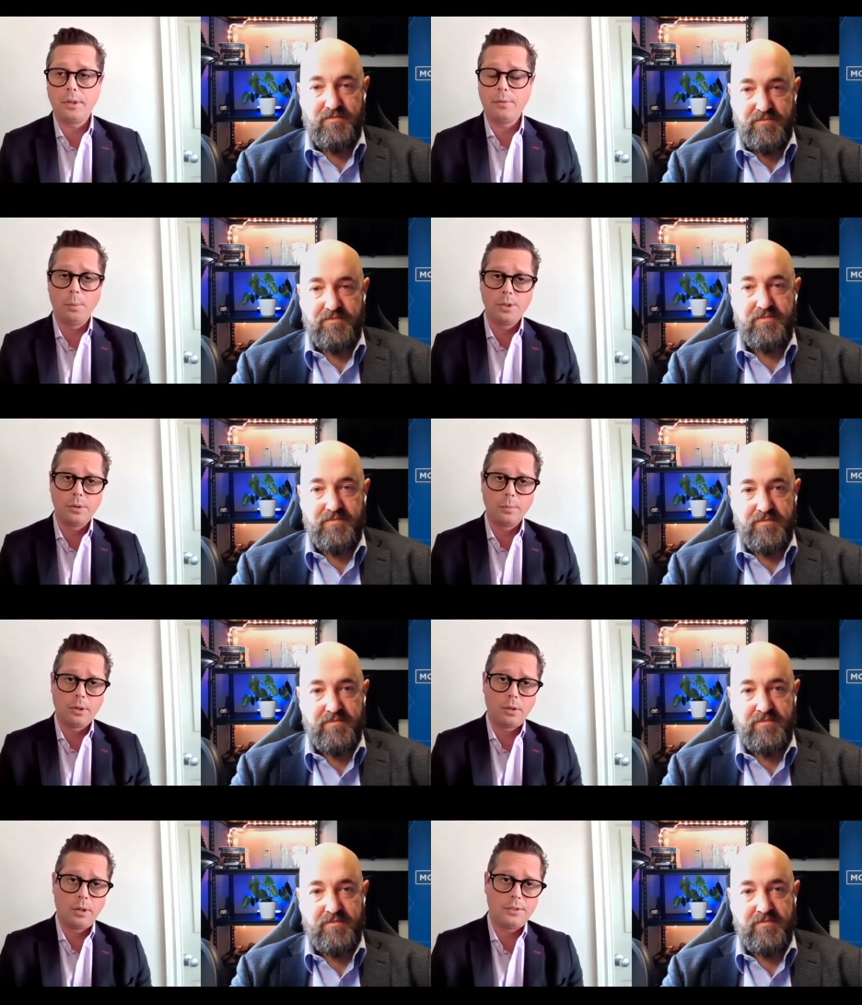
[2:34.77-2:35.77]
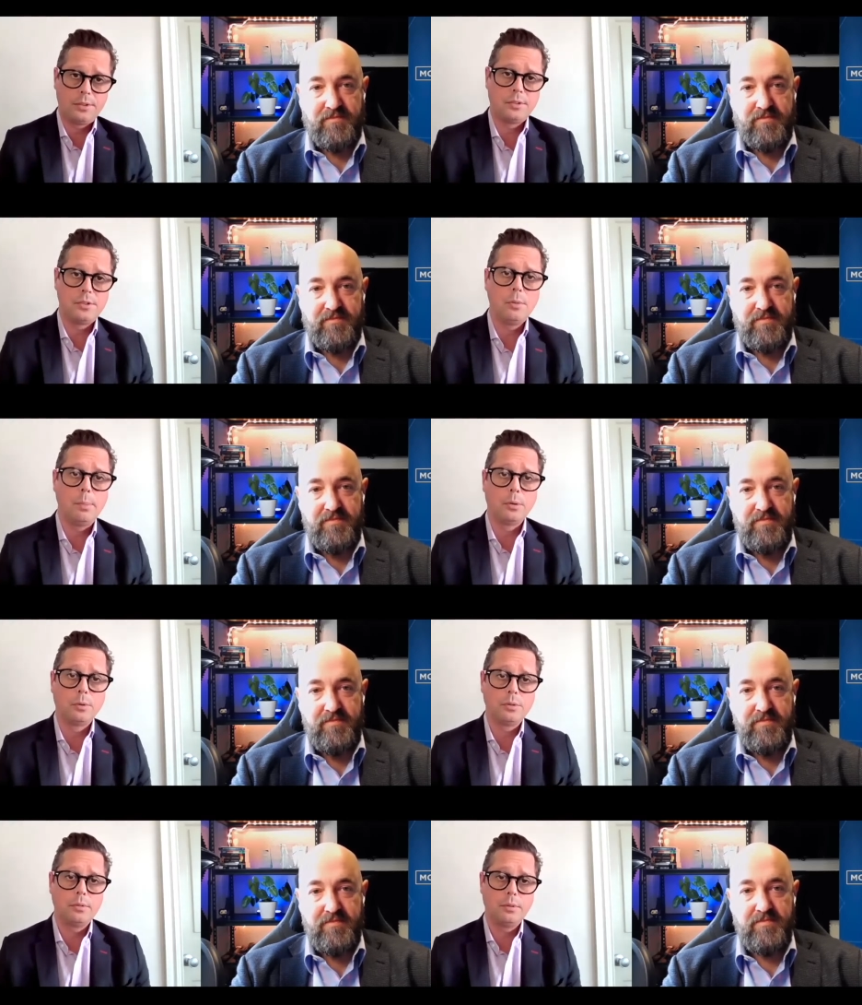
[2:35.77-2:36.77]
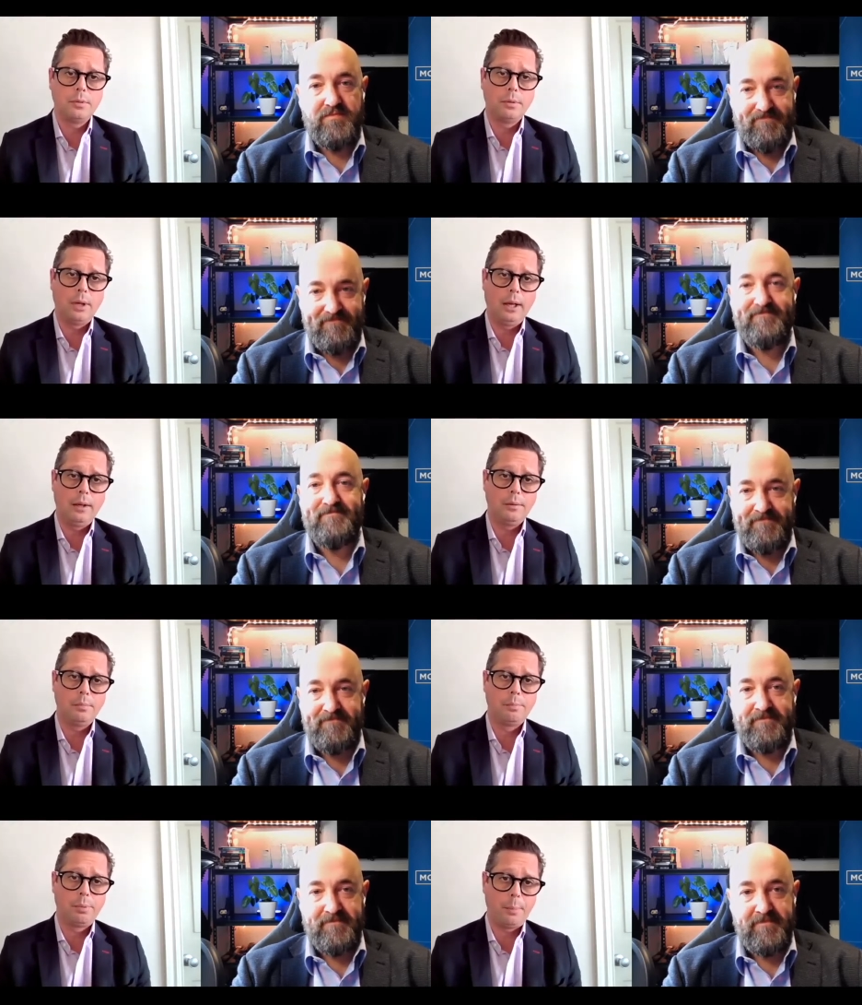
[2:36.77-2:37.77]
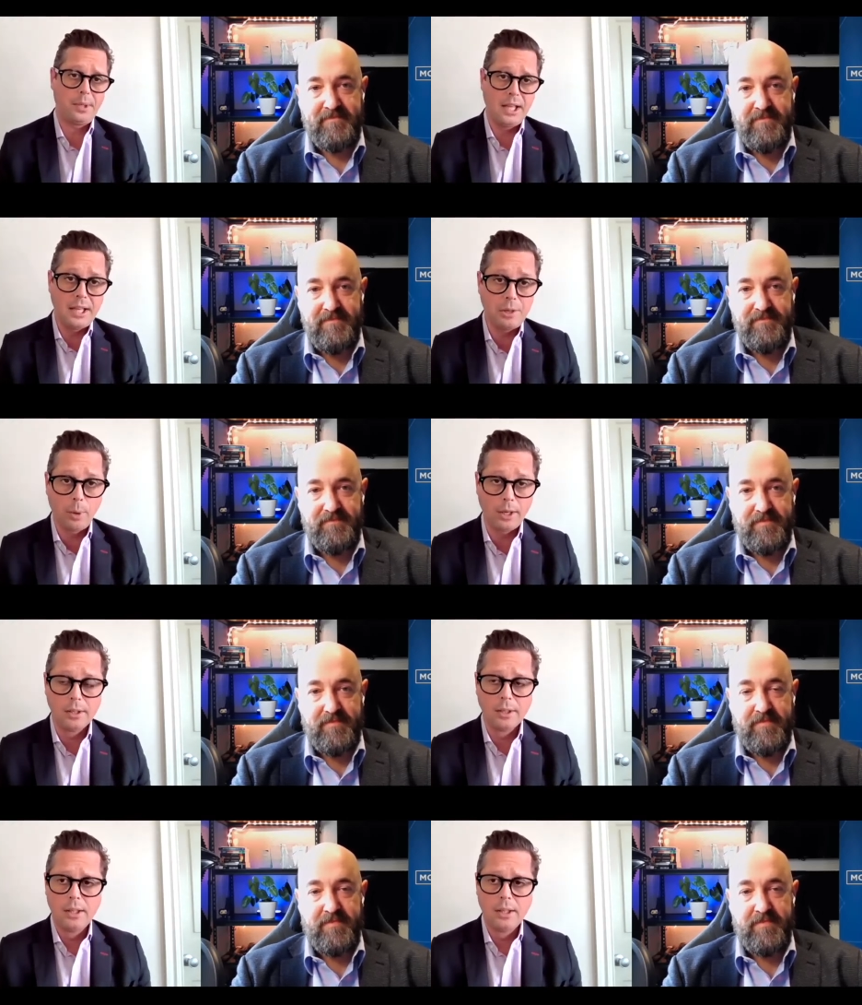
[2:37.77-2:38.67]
Speaker 1: of what we're doing with clients is new build uh, property anyway.